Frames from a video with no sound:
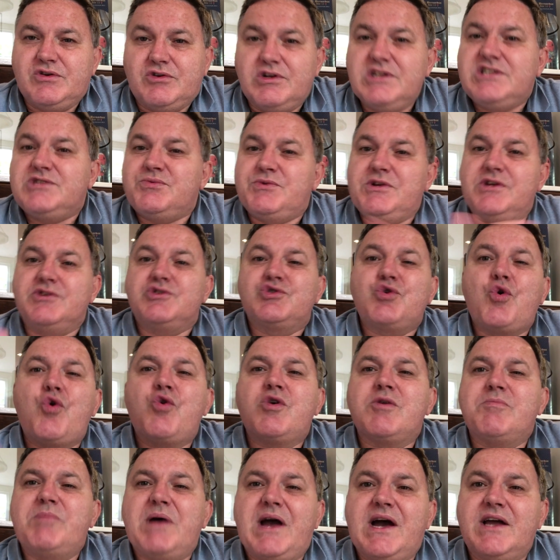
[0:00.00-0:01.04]
or at least we don't talk
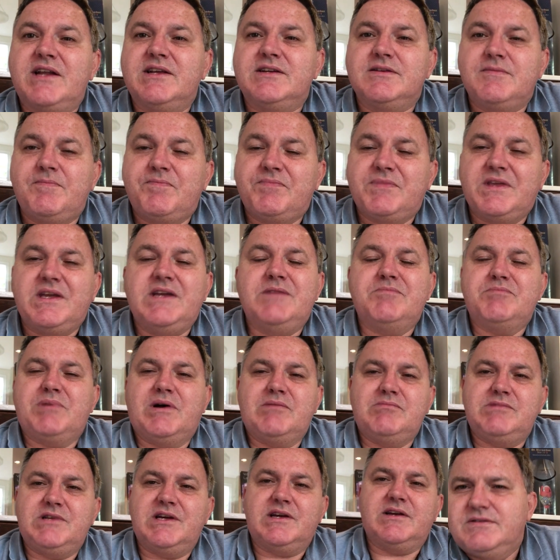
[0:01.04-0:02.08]
about it in
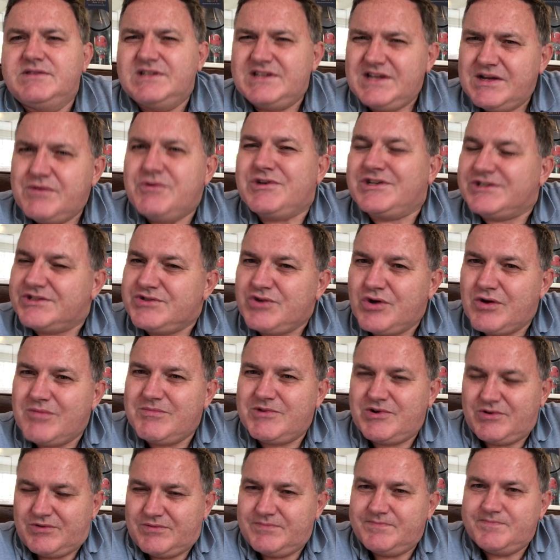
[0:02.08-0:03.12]
public. The network is
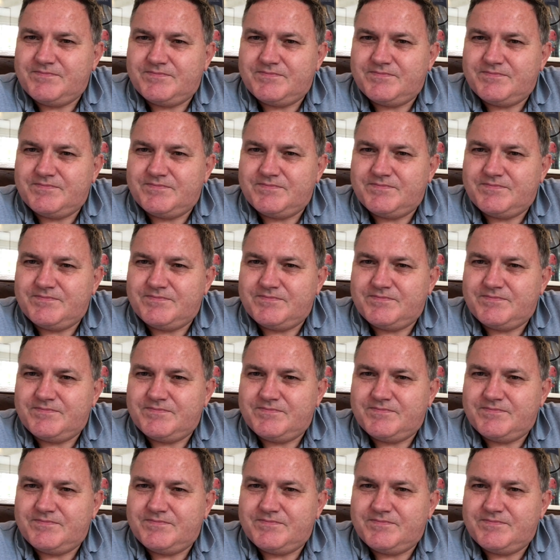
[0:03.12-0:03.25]
nominal.